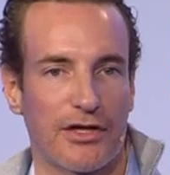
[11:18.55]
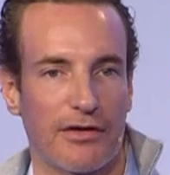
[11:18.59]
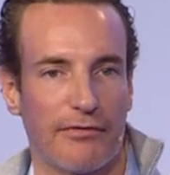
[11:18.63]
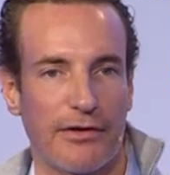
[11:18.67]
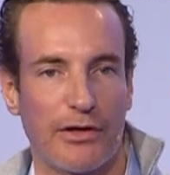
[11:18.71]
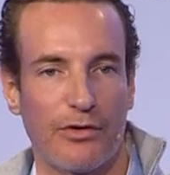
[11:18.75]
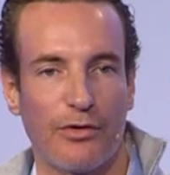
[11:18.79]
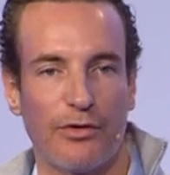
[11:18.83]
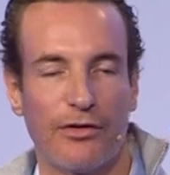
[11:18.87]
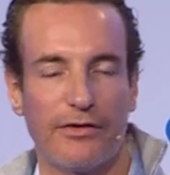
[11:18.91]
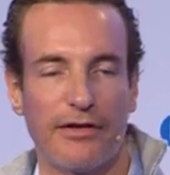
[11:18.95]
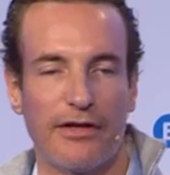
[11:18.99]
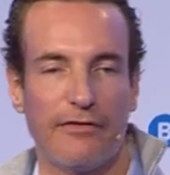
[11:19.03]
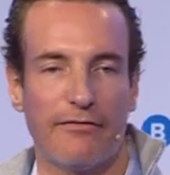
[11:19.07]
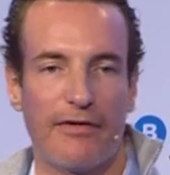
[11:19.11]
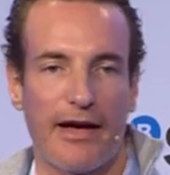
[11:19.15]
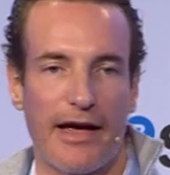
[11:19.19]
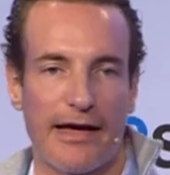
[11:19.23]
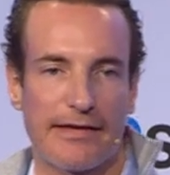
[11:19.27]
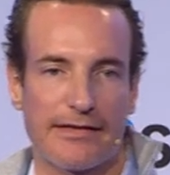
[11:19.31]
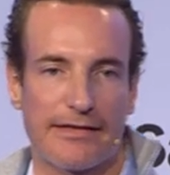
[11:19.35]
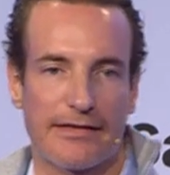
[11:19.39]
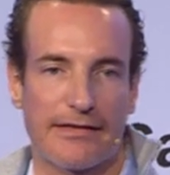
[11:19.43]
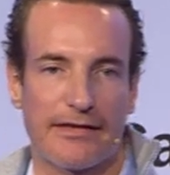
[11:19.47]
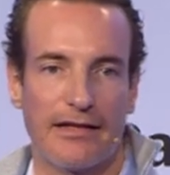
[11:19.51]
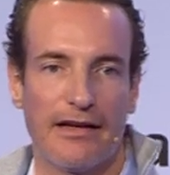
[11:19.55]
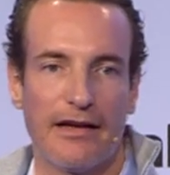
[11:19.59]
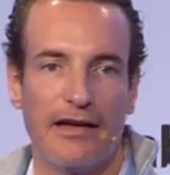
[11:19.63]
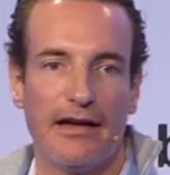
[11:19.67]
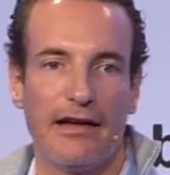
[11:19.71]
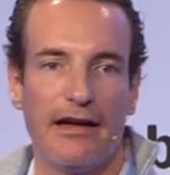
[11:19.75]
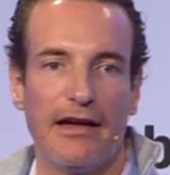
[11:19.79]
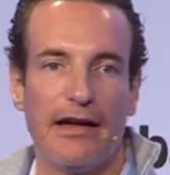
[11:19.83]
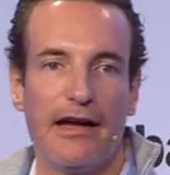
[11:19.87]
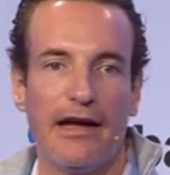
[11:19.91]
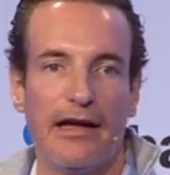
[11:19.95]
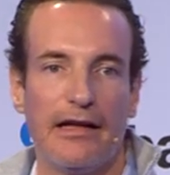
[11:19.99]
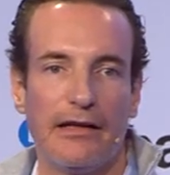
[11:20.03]
We don't invest
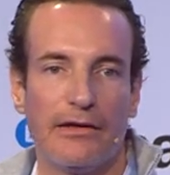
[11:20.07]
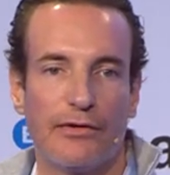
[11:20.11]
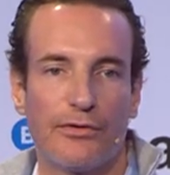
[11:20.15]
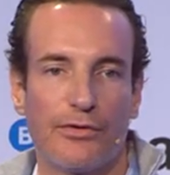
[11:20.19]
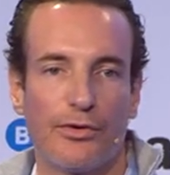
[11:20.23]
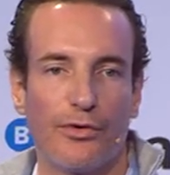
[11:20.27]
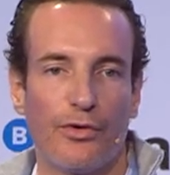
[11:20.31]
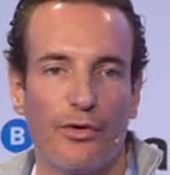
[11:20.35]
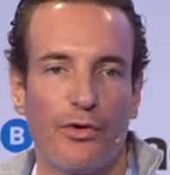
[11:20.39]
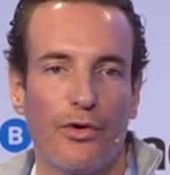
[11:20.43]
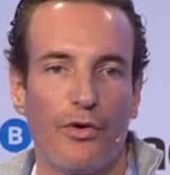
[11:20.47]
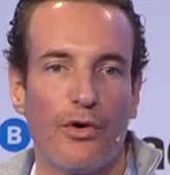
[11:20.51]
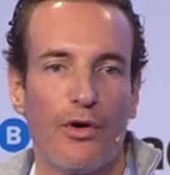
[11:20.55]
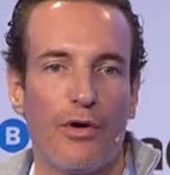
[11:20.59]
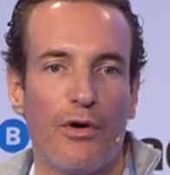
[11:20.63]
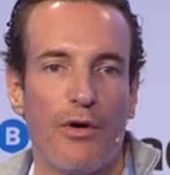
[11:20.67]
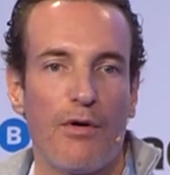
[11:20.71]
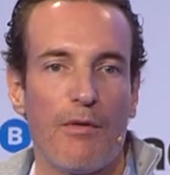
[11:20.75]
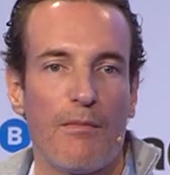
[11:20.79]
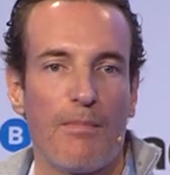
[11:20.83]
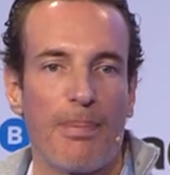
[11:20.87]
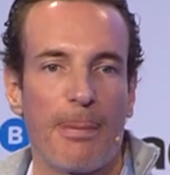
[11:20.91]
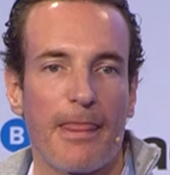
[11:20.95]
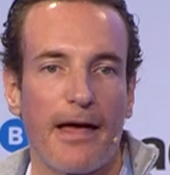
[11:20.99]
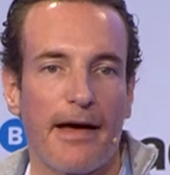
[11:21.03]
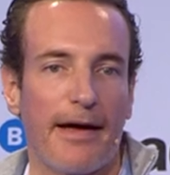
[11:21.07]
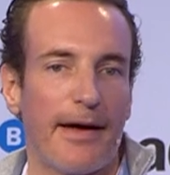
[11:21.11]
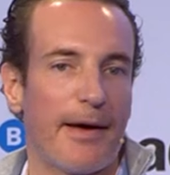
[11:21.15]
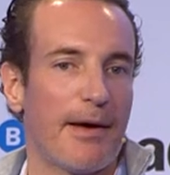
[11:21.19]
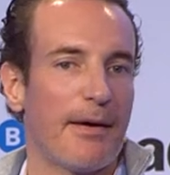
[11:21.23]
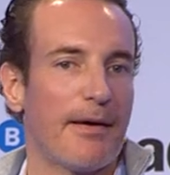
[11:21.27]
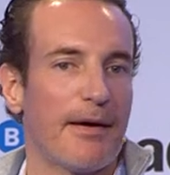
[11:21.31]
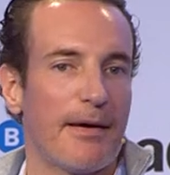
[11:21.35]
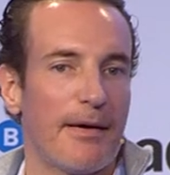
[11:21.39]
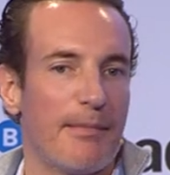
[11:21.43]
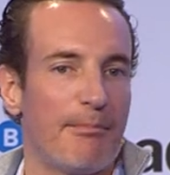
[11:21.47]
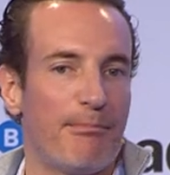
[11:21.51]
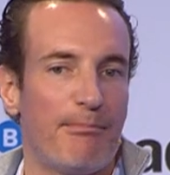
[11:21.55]
into uh,
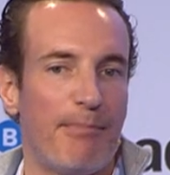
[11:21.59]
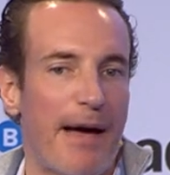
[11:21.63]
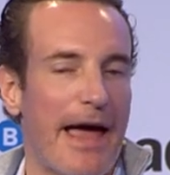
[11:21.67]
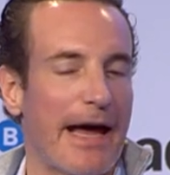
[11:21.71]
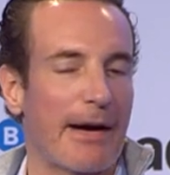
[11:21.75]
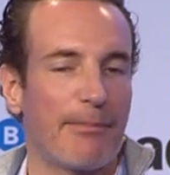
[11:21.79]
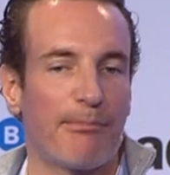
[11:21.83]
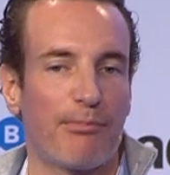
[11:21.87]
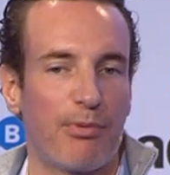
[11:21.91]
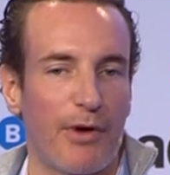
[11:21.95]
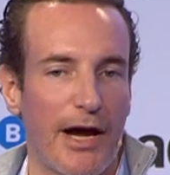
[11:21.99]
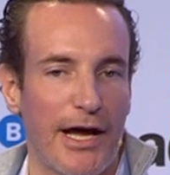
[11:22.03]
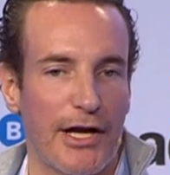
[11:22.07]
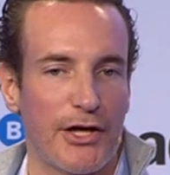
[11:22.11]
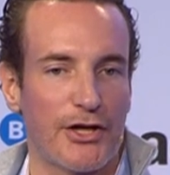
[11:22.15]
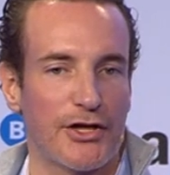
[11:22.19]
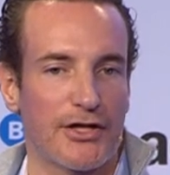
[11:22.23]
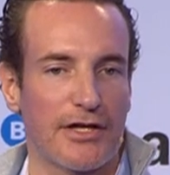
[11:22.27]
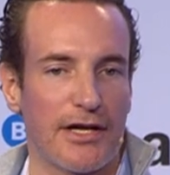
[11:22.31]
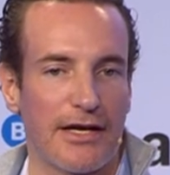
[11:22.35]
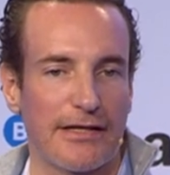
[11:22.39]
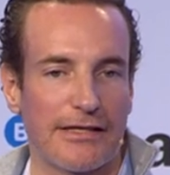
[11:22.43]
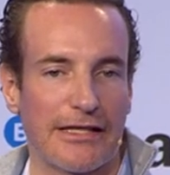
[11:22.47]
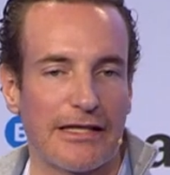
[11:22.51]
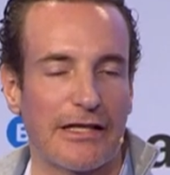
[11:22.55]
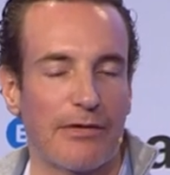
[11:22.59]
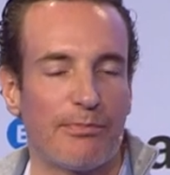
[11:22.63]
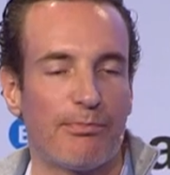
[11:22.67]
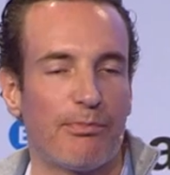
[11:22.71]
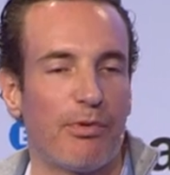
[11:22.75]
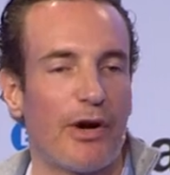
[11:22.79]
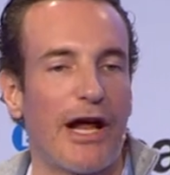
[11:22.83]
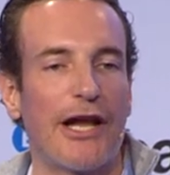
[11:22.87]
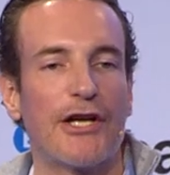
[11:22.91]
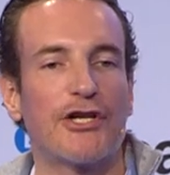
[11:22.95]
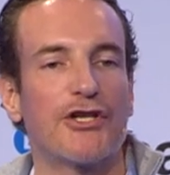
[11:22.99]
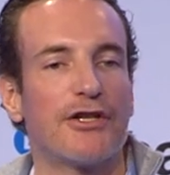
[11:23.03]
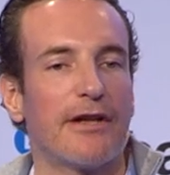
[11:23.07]
bank branches, in the
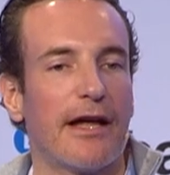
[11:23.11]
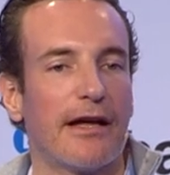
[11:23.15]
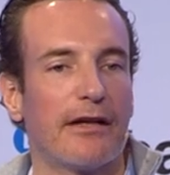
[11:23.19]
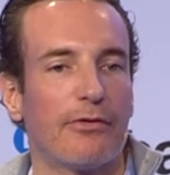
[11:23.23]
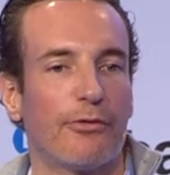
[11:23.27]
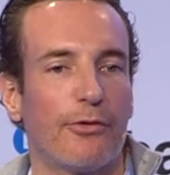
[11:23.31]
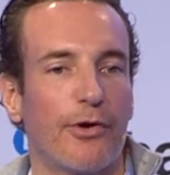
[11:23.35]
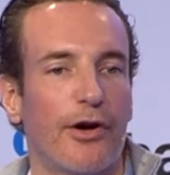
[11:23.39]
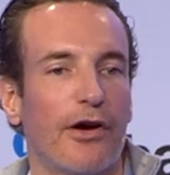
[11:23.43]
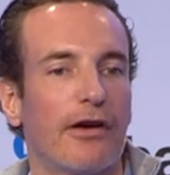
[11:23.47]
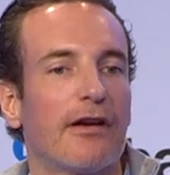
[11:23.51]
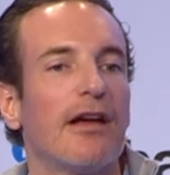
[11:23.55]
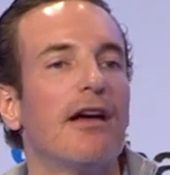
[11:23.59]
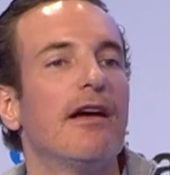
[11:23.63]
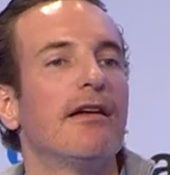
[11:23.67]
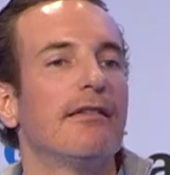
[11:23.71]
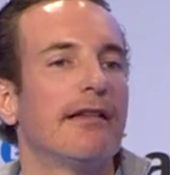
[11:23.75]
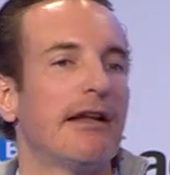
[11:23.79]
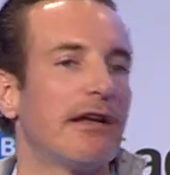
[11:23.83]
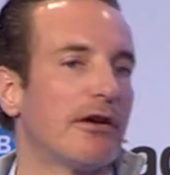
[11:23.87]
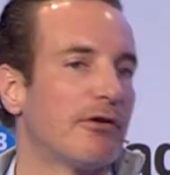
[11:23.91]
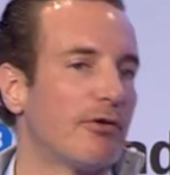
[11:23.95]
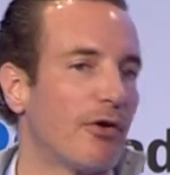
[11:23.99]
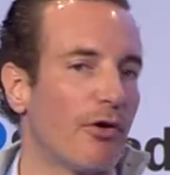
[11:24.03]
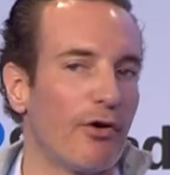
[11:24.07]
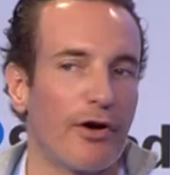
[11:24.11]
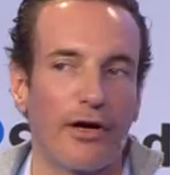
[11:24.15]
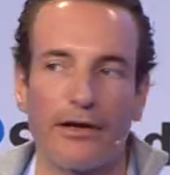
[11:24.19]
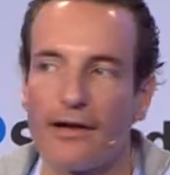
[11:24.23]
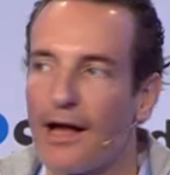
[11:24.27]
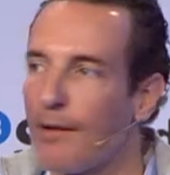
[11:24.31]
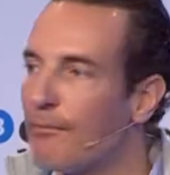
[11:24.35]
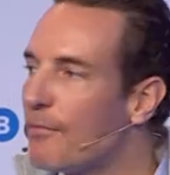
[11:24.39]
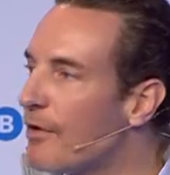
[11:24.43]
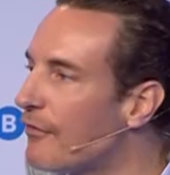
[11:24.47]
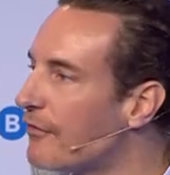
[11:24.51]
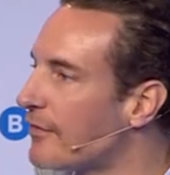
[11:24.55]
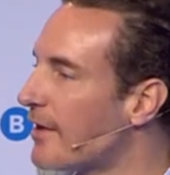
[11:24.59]
branch network that a growing
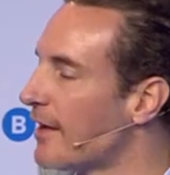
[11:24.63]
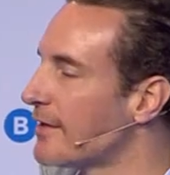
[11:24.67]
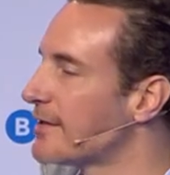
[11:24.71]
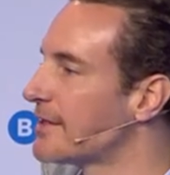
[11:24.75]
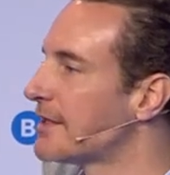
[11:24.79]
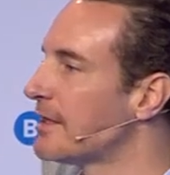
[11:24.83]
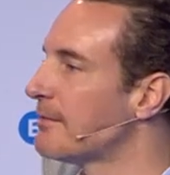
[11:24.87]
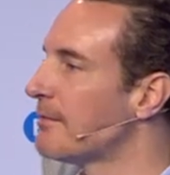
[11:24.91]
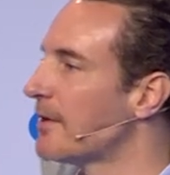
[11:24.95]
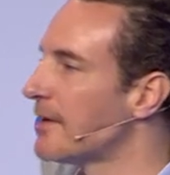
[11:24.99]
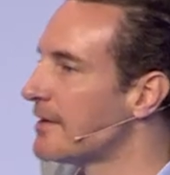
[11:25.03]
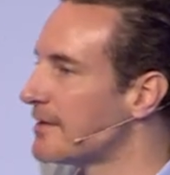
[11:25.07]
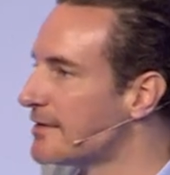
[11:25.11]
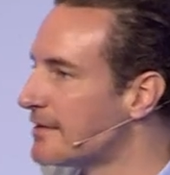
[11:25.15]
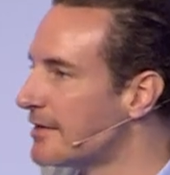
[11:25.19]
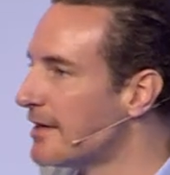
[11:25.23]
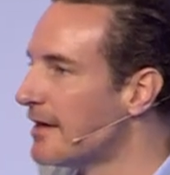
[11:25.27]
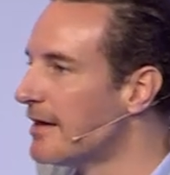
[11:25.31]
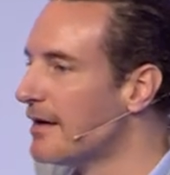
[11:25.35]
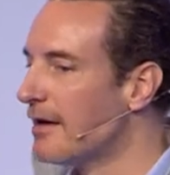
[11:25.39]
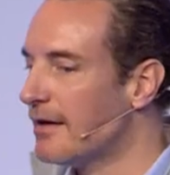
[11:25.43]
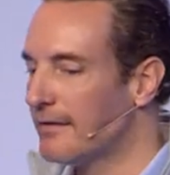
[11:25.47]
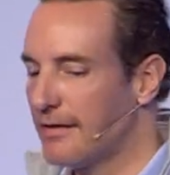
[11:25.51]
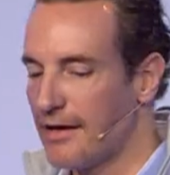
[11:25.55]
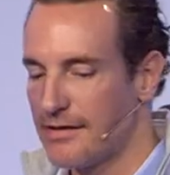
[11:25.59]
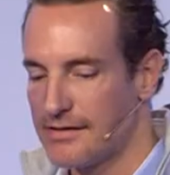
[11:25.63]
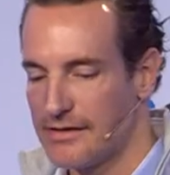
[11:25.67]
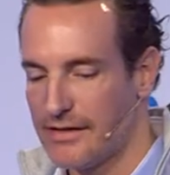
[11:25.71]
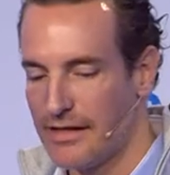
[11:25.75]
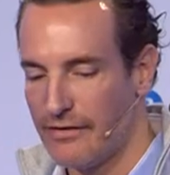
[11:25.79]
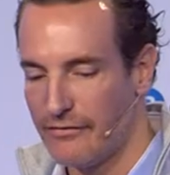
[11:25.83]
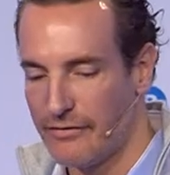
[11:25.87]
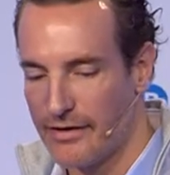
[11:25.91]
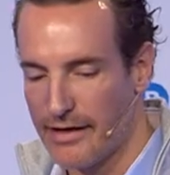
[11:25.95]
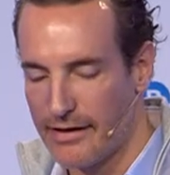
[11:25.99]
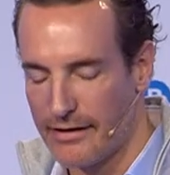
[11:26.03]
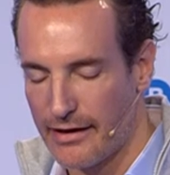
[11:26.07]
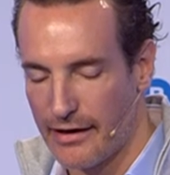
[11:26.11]
number of customers doesn't
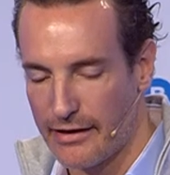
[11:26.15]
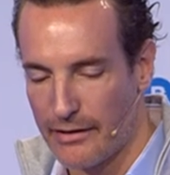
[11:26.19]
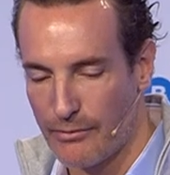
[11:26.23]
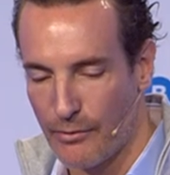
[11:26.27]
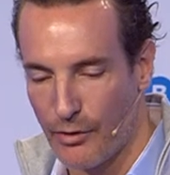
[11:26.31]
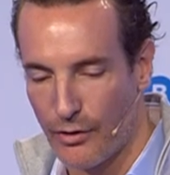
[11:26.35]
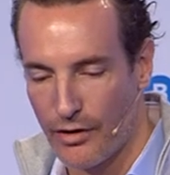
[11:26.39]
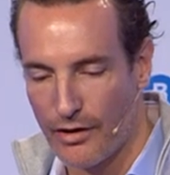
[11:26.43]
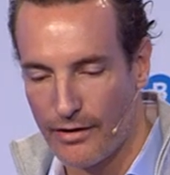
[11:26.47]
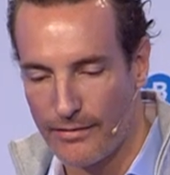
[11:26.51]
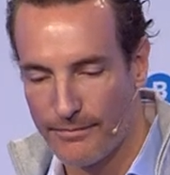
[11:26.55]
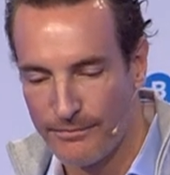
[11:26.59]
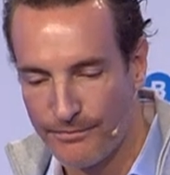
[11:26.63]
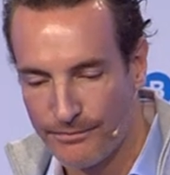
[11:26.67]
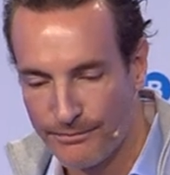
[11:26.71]
even need anymore.